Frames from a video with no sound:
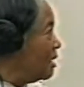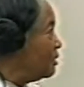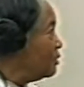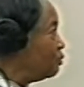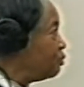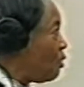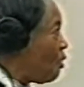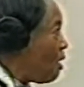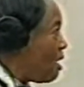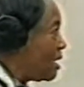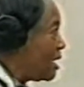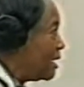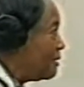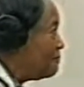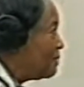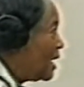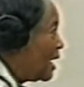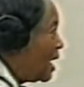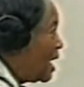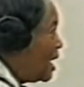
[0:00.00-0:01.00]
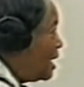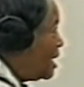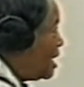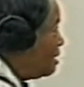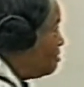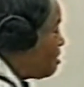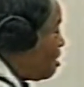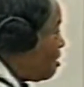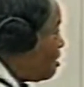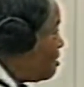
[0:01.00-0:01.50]
water. And
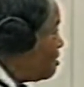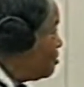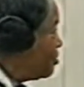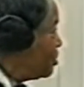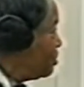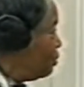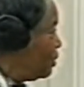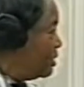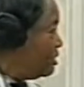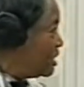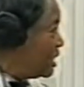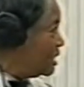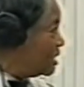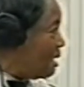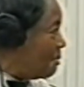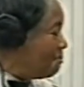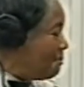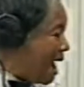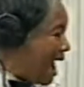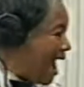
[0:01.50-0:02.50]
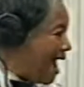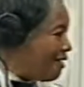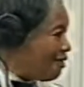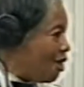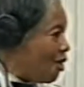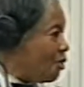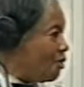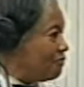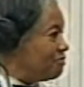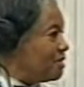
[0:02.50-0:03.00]
then earth, with the
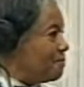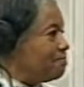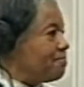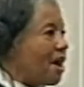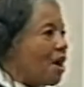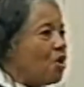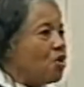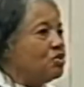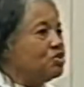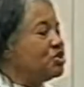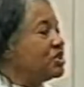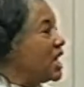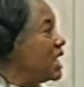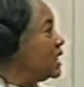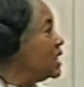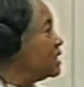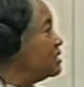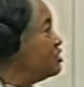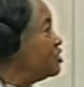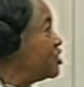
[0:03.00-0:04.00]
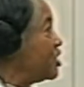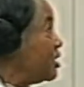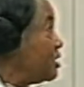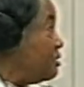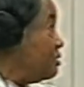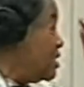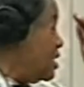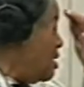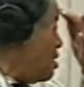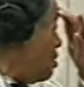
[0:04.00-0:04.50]
marrow of the bones, they consider
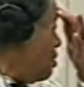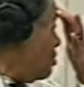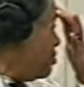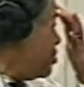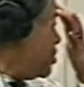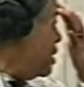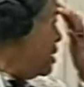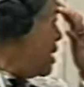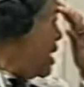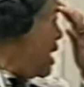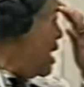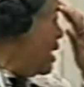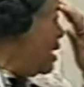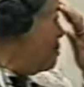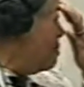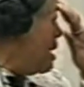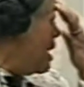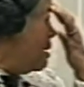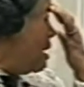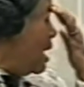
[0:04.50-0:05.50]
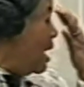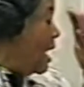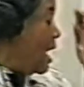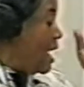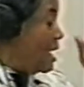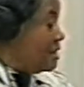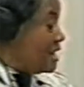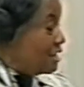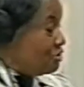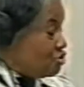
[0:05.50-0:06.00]
the earth an element.
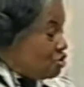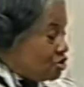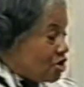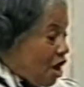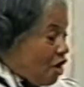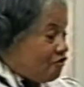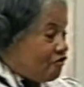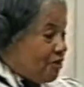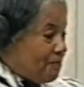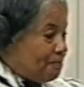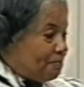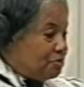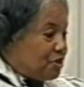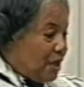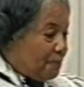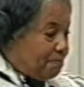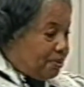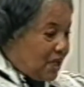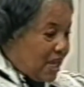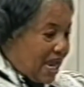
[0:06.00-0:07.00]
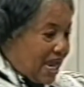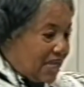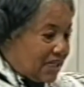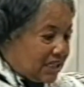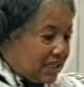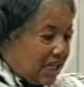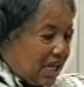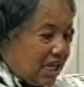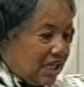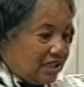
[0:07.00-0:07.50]
And then you go from the plant
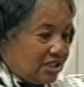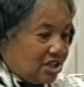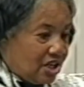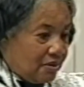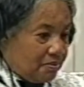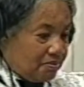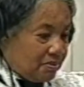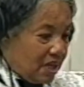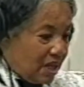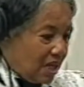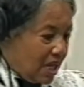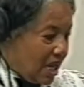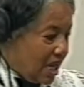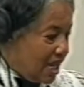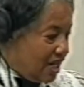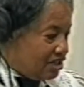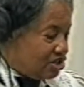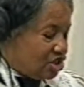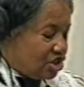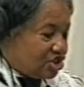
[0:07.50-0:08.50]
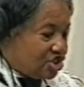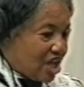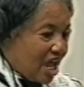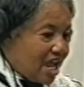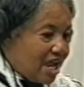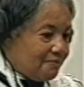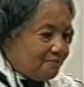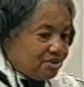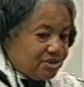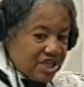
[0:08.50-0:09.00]
kingdom, and it's the
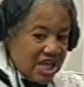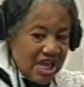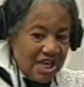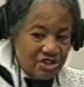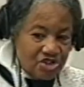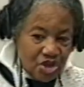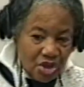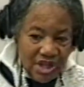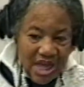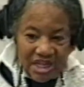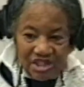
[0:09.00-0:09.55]
same thing. So they